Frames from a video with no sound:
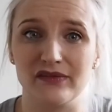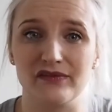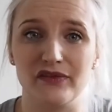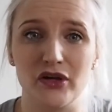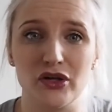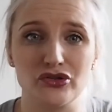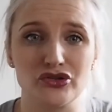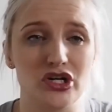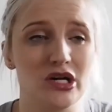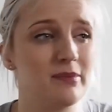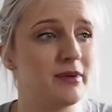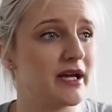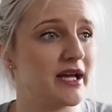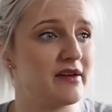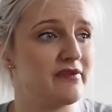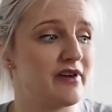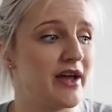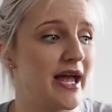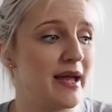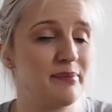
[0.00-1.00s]
food group, like
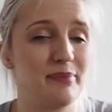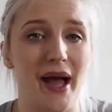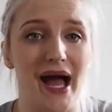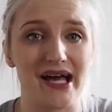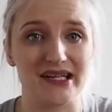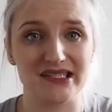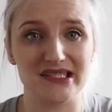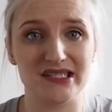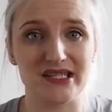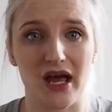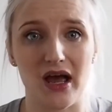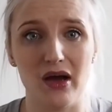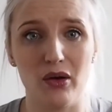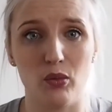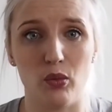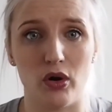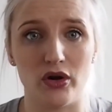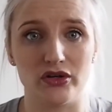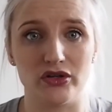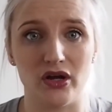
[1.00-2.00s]
if I ate pasta
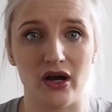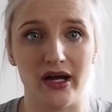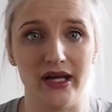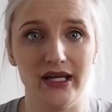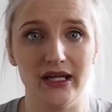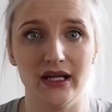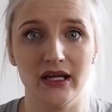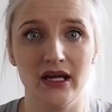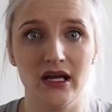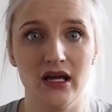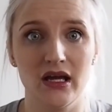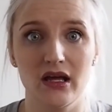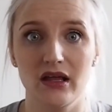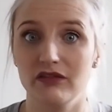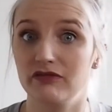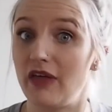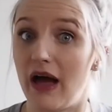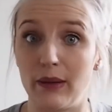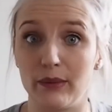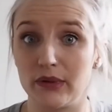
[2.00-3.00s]
one night,
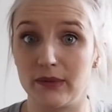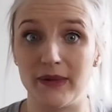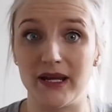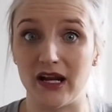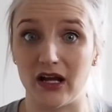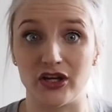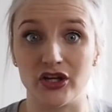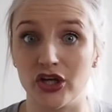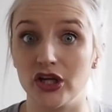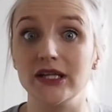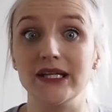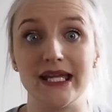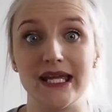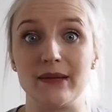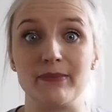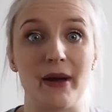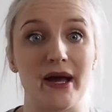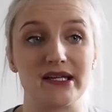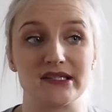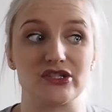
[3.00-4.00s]
that would mean I couldn't
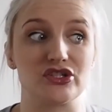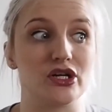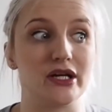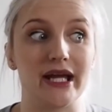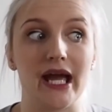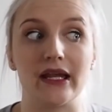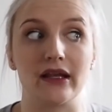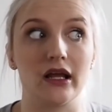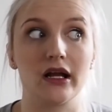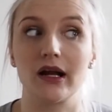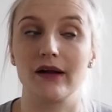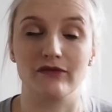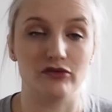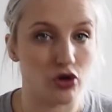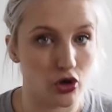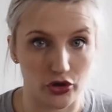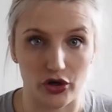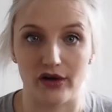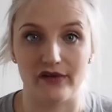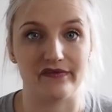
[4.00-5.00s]
eat pasta again. Like I've
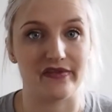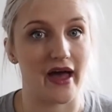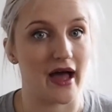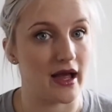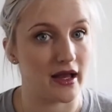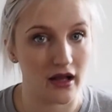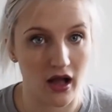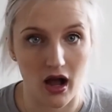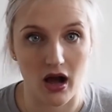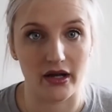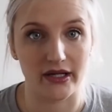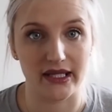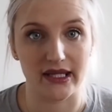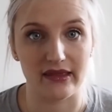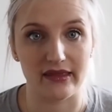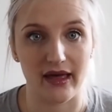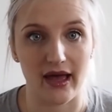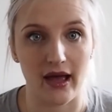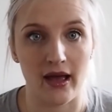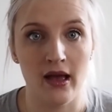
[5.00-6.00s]
gone off that, I can't
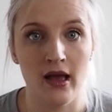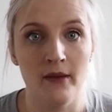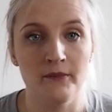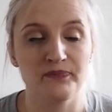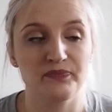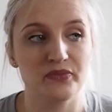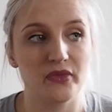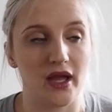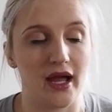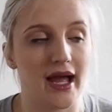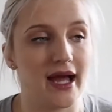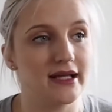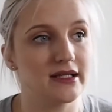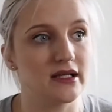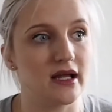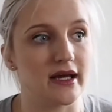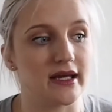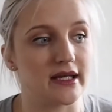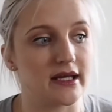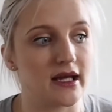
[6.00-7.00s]
eat that. I had
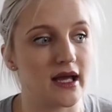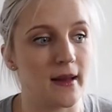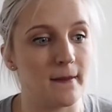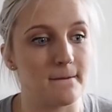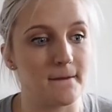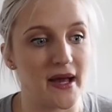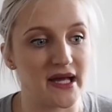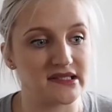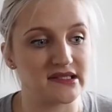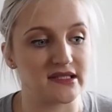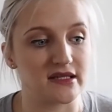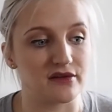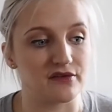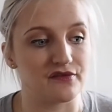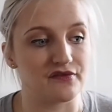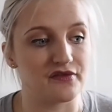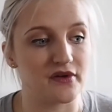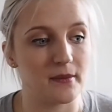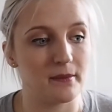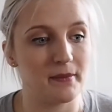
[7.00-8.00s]
like a
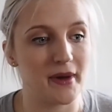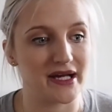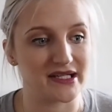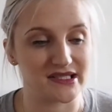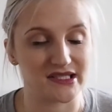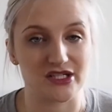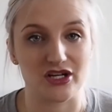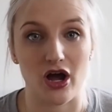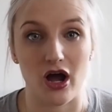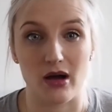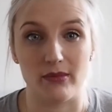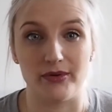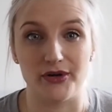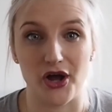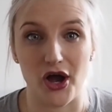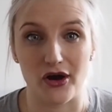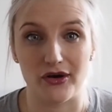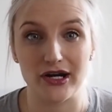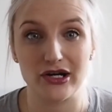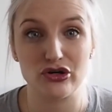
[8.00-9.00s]
massive pasta
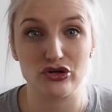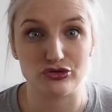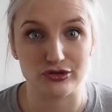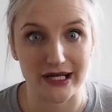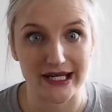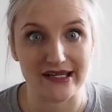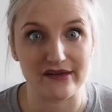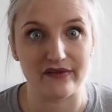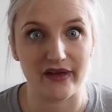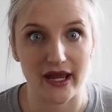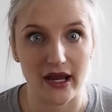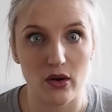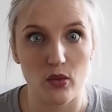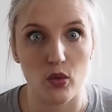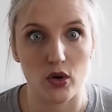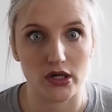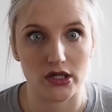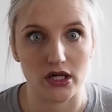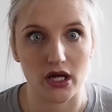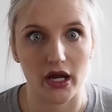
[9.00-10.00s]
carbonara craving
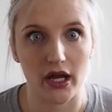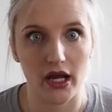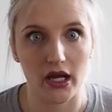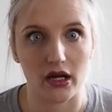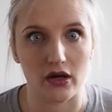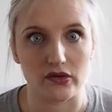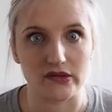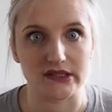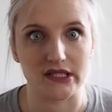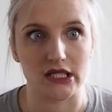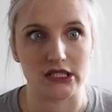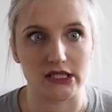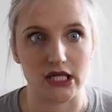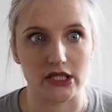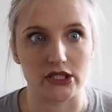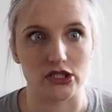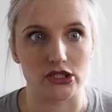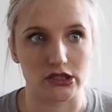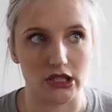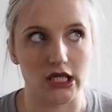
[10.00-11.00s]
one night and I was like,
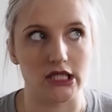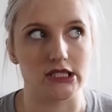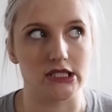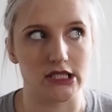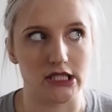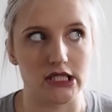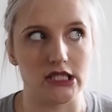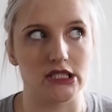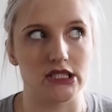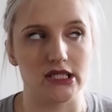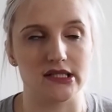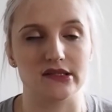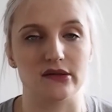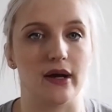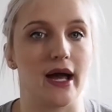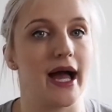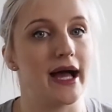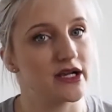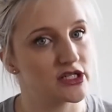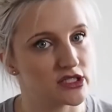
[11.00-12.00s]
Daniel, I need it. So
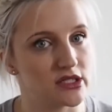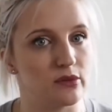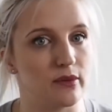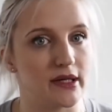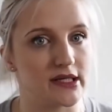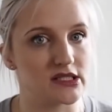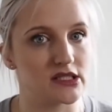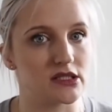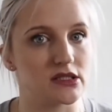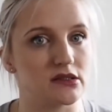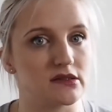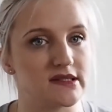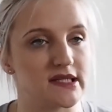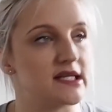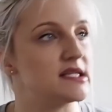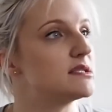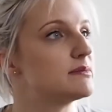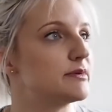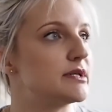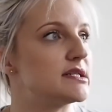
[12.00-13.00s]
I actually went to
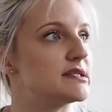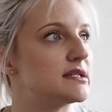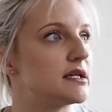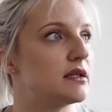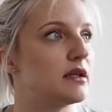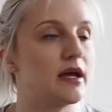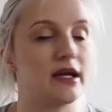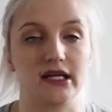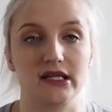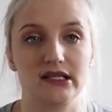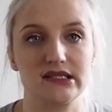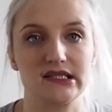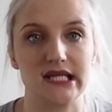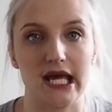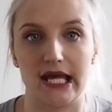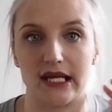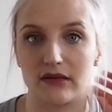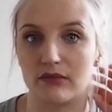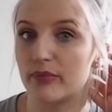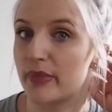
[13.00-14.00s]
Sainsbury's at like
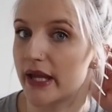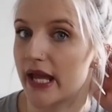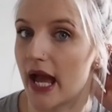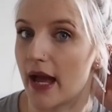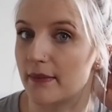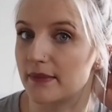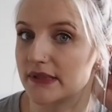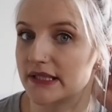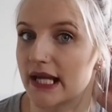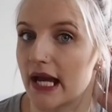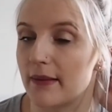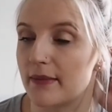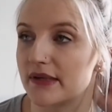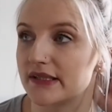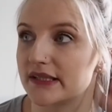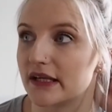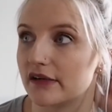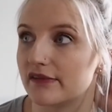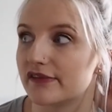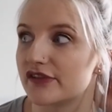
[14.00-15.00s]
10 p.m. to get
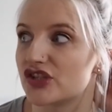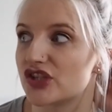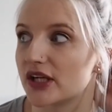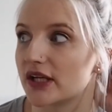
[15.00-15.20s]
myself a